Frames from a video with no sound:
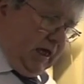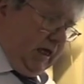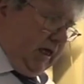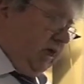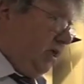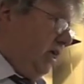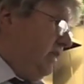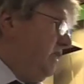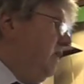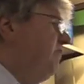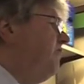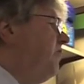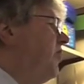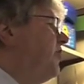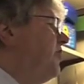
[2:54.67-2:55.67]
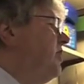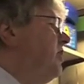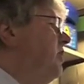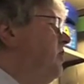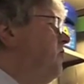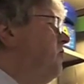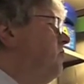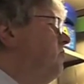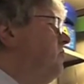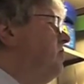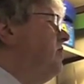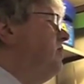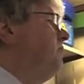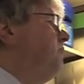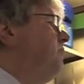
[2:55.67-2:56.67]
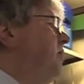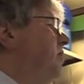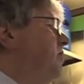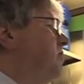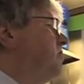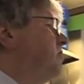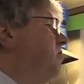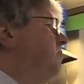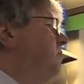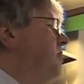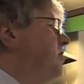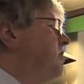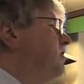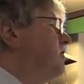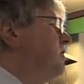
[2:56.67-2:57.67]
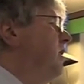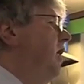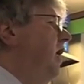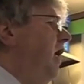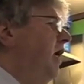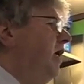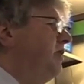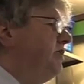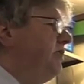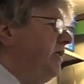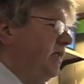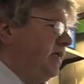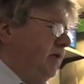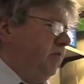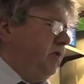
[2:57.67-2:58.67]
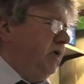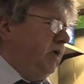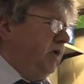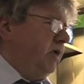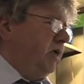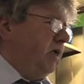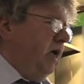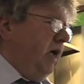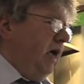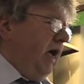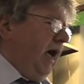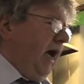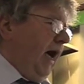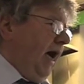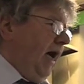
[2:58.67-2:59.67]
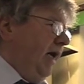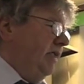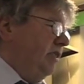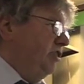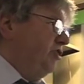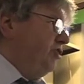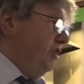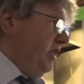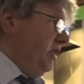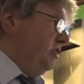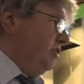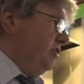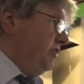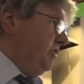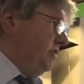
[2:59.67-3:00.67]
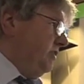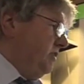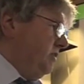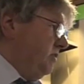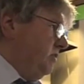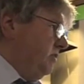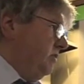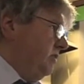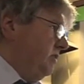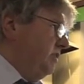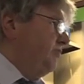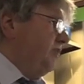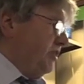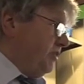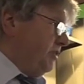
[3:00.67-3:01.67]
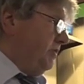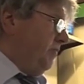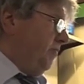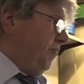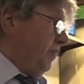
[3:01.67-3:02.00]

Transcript: In 1940, my parents got married, and they came in here and changed the direction.